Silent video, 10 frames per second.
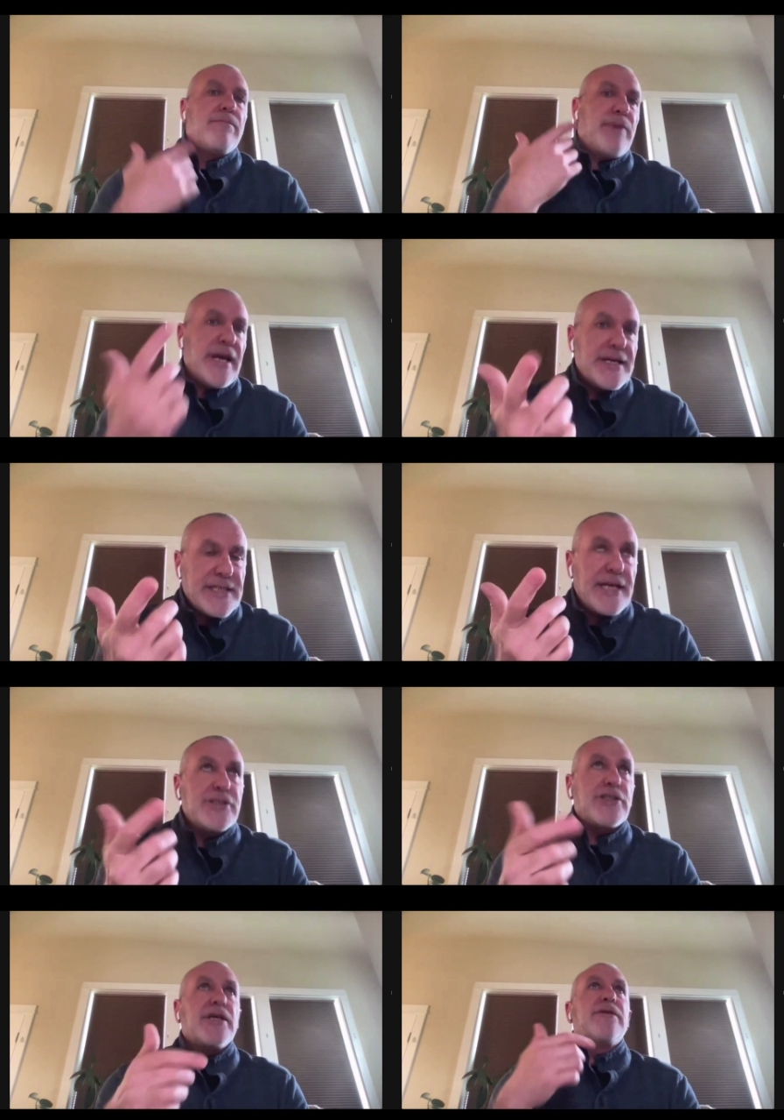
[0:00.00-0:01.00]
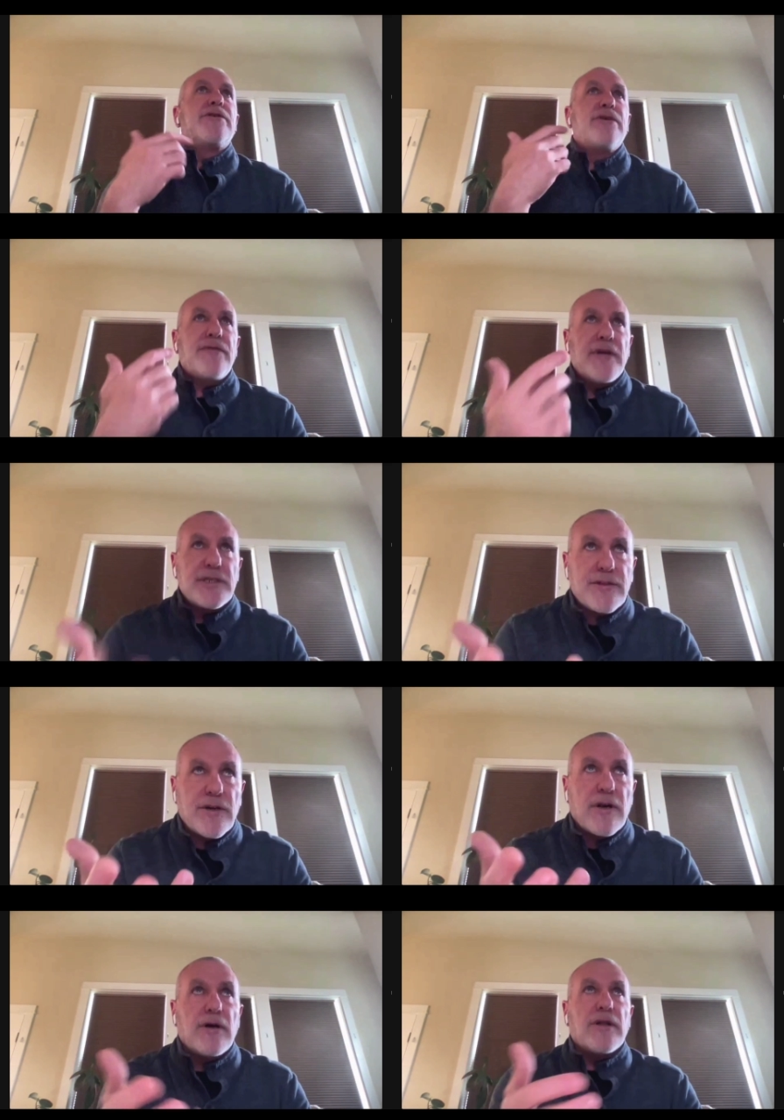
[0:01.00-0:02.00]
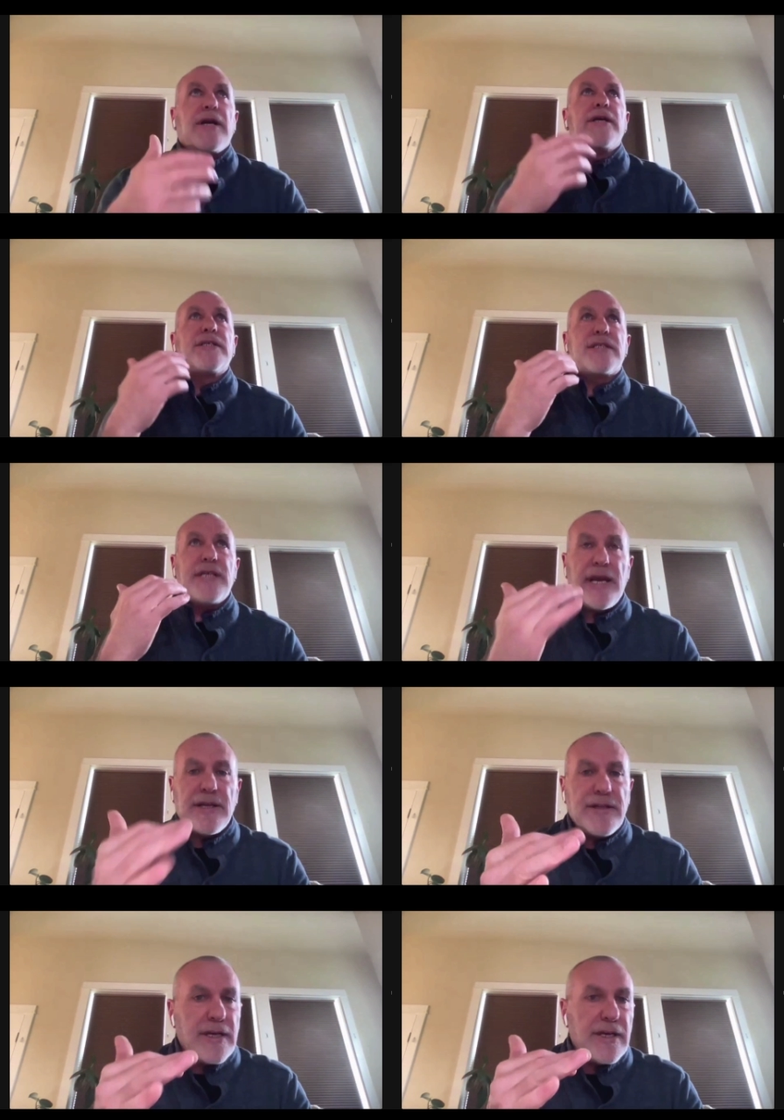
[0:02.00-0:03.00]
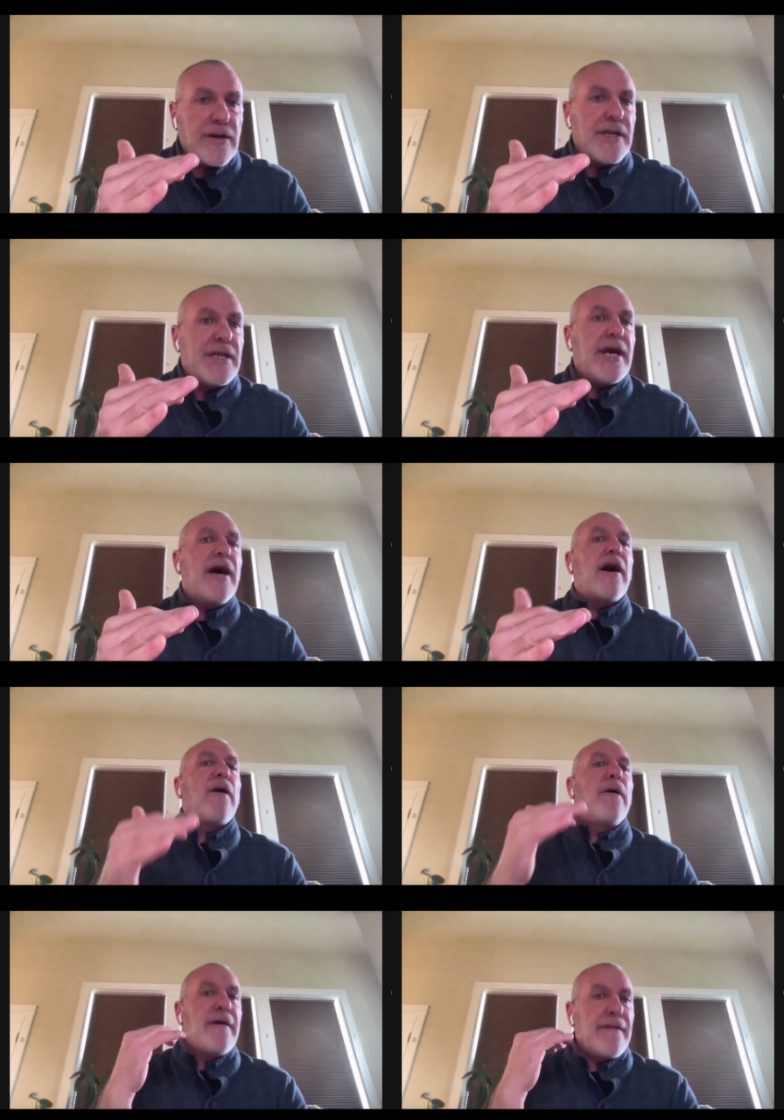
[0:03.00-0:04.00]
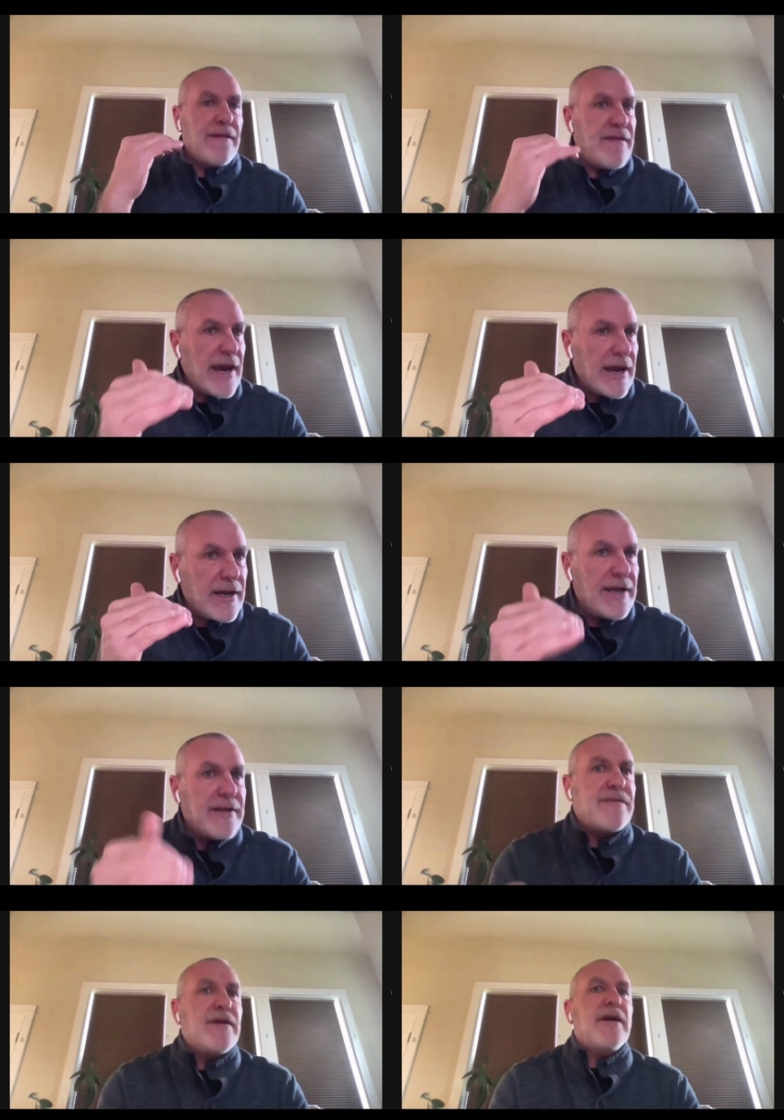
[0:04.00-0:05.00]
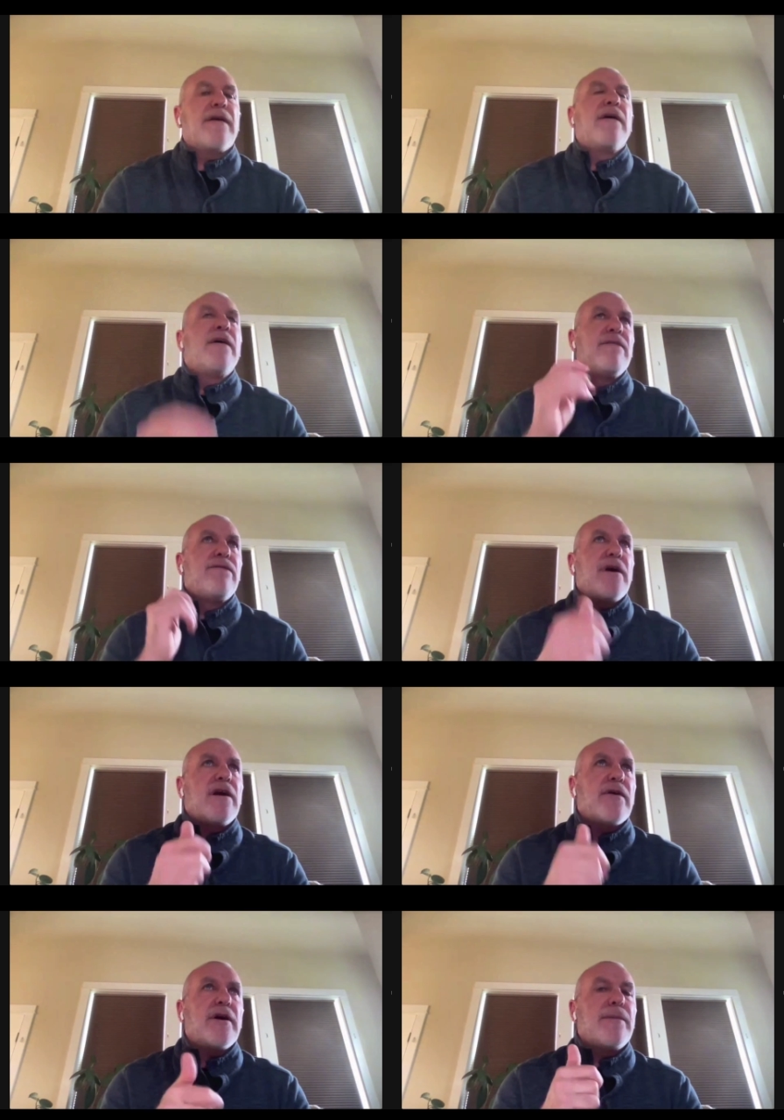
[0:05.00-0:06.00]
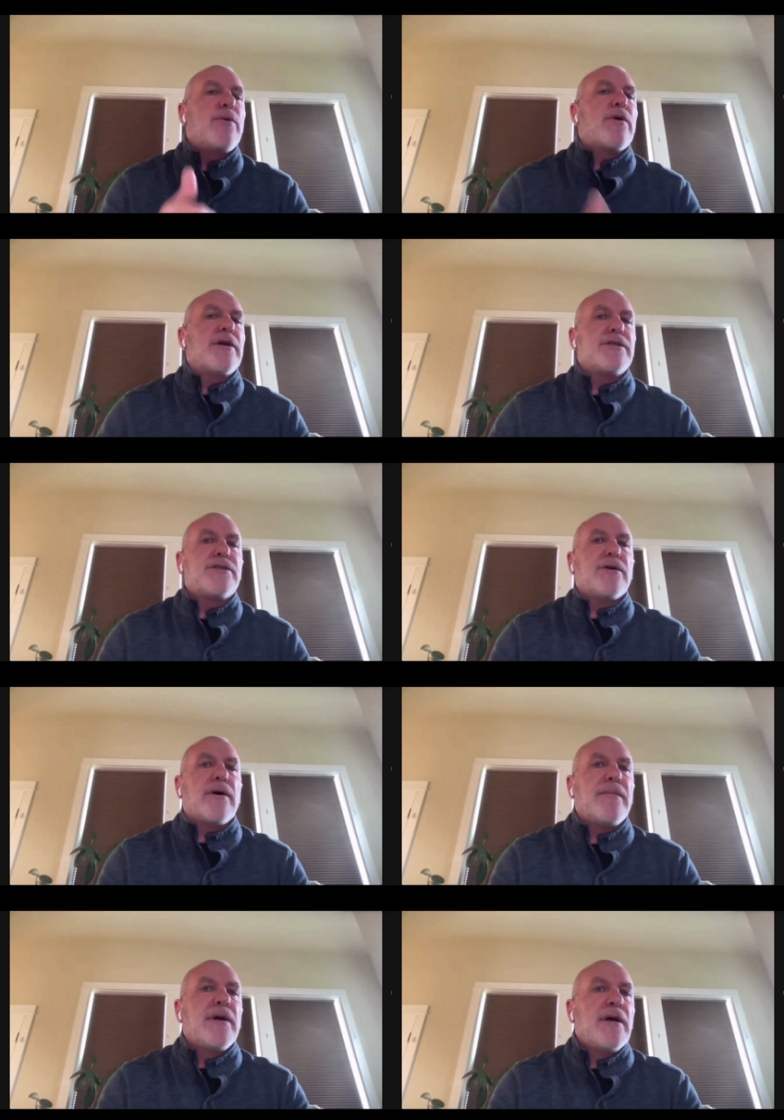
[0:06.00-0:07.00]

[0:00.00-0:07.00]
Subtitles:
Pay attention, do things thoroughly, stay in the here and now, that kind of thing. Very, very important to him.